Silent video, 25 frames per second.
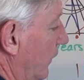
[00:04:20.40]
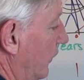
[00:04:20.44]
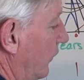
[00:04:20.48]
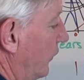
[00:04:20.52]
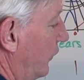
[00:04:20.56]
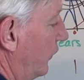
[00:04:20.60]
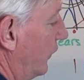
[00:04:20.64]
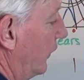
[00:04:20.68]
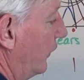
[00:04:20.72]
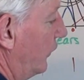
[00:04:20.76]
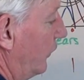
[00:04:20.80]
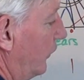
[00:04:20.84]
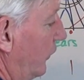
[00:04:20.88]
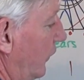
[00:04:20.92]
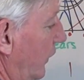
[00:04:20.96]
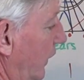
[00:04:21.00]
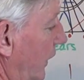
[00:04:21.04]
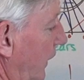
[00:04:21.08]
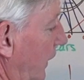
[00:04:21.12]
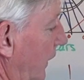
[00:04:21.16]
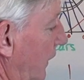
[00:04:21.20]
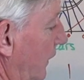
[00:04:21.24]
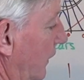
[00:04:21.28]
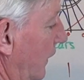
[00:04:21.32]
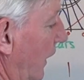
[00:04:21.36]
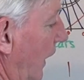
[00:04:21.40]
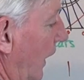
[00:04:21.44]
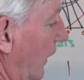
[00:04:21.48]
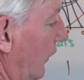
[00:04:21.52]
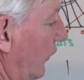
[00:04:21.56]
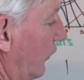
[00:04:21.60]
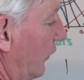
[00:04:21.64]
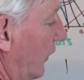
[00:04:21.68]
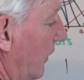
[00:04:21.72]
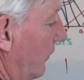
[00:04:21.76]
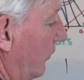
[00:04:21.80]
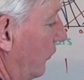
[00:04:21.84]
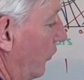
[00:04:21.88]
16 and
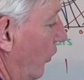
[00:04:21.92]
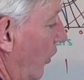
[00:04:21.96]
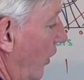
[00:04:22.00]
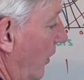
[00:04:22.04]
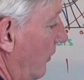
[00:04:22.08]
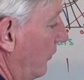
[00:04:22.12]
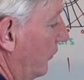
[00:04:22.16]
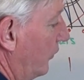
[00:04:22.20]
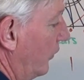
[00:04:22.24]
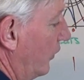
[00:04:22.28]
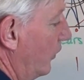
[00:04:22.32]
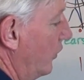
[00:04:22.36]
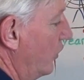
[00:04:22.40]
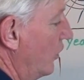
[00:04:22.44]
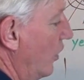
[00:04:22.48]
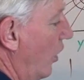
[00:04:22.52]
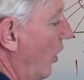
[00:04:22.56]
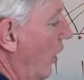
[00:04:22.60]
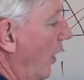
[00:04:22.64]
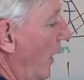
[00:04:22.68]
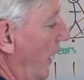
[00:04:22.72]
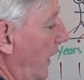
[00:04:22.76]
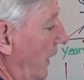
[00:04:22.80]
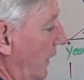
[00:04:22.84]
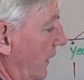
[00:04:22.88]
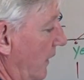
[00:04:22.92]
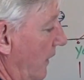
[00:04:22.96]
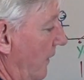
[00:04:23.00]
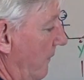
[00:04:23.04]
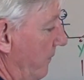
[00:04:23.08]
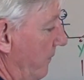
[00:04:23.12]
sometimes 9,